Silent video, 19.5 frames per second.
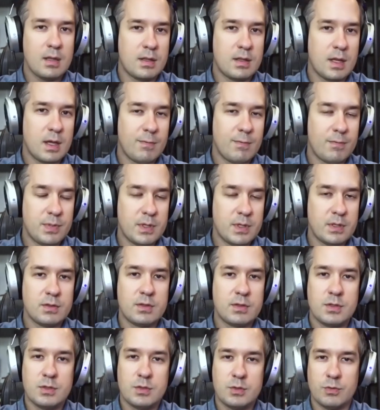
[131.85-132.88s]
they were
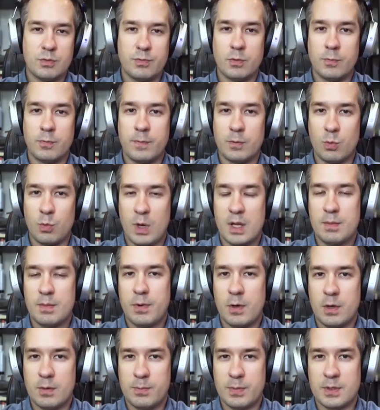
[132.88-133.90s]
built to fulfill one
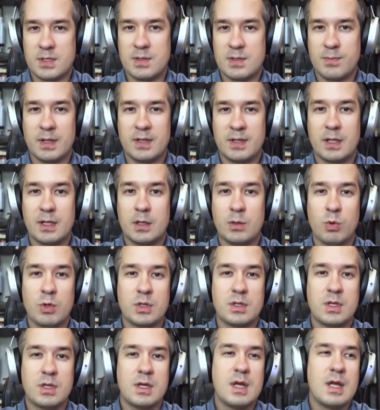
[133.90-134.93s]
purpose, but that
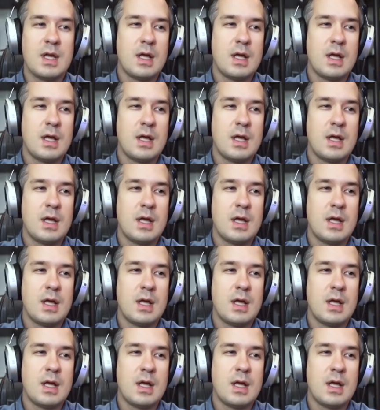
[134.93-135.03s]
what